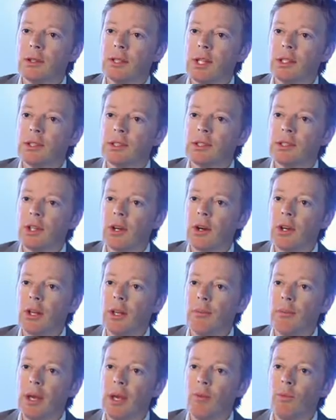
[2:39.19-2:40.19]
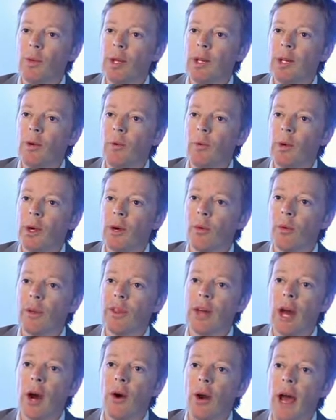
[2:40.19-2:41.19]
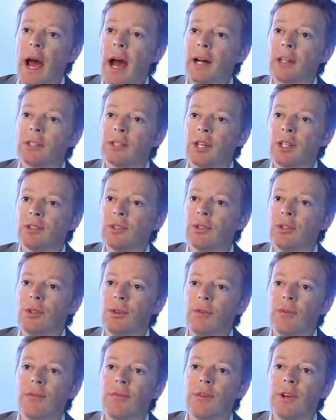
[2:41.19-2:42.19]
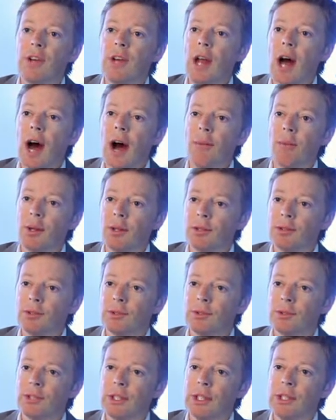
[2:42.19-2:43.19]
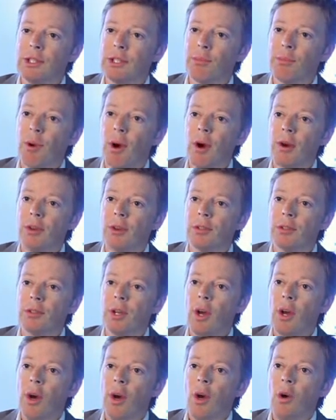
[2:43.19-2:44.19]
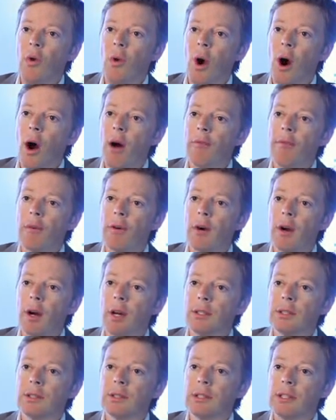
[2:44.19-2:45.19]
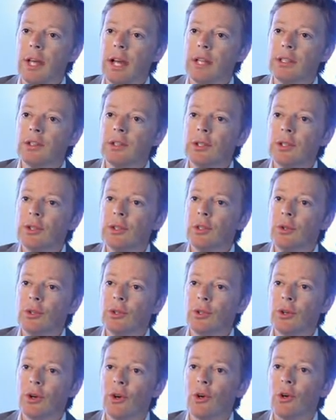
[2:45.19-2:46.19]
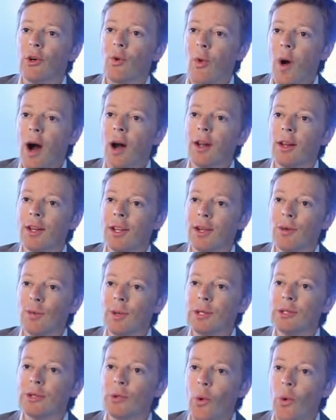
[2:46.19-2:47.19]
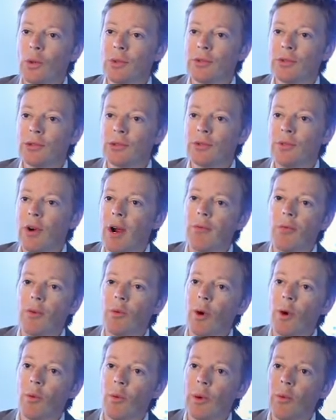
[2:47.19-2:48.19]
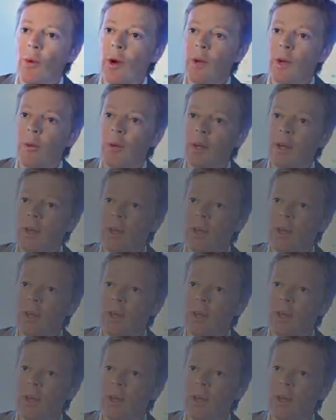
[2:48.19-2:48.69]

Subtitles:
necessarily mean we are without access to phenomenal strategic partners who offer us institutional quality resources for everyone we work with.